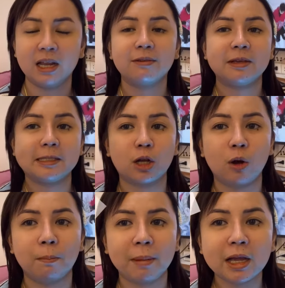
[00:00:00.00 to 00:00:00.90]
If it's a
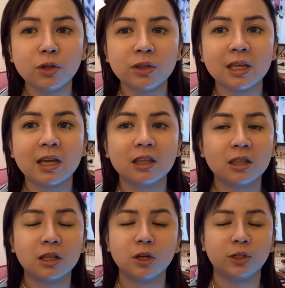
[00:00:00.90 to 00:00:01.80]
companion ticket
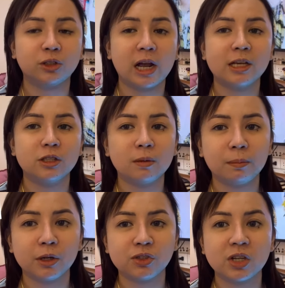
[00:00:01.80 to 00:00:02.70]
that you're trying to
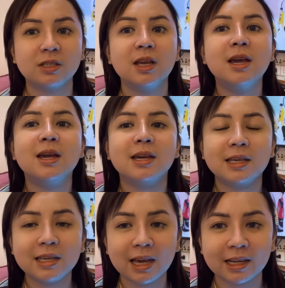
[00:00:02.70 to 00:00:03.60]
purchase,
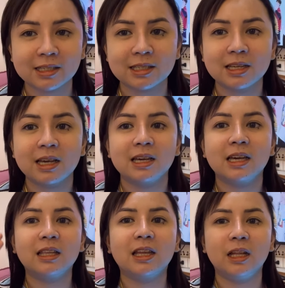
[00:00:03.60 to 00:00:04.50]
yes,
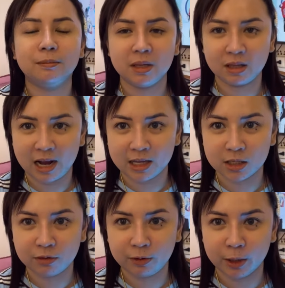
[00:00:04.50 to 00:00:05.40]
it can be
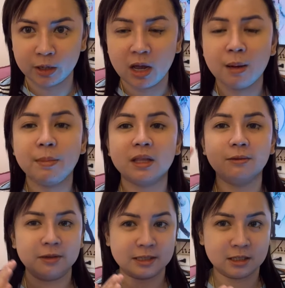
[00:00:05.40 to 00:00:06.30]
transferred. But
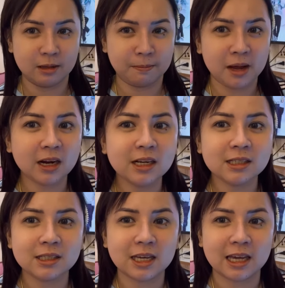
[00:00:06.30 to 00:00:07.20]
if it's the
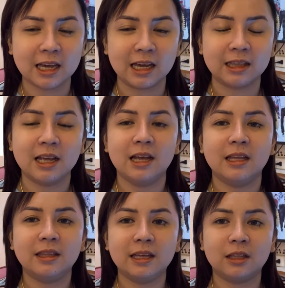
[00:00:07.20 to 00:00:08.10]
parent ticket
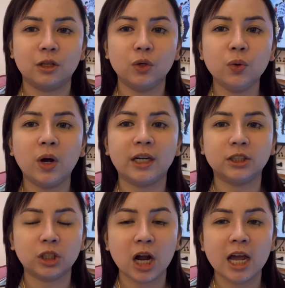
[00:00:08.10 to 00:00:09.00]
that you are
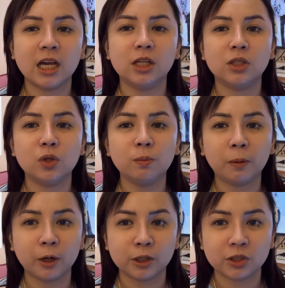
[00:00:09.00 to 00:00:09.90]
trying to
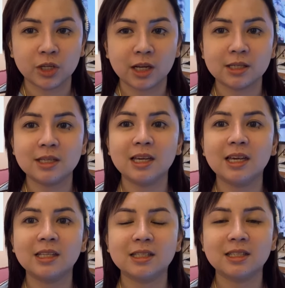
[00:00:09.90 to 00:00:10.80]
purchase,
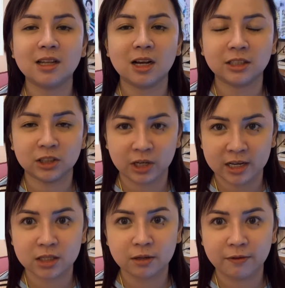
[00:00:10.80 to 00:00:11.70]
it's
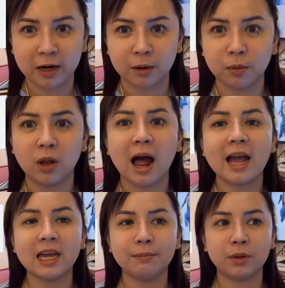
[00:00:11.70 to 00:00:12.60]
non-transferable.
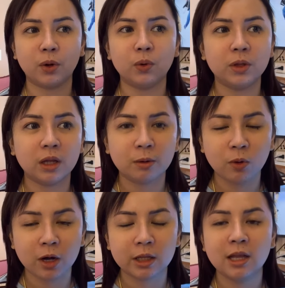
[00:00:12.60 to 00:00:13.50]
I am the only
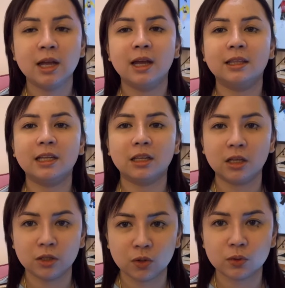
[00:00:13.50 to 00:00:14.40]
one that
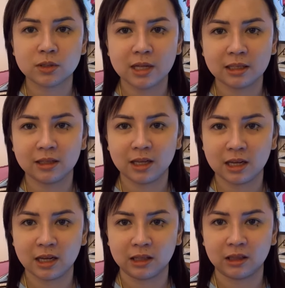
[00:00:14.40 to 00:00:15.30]
can use that
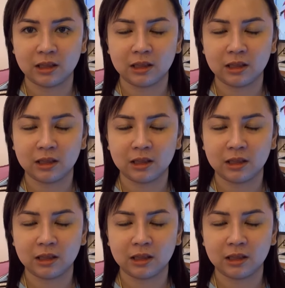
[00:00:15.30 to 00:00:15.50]
ticket.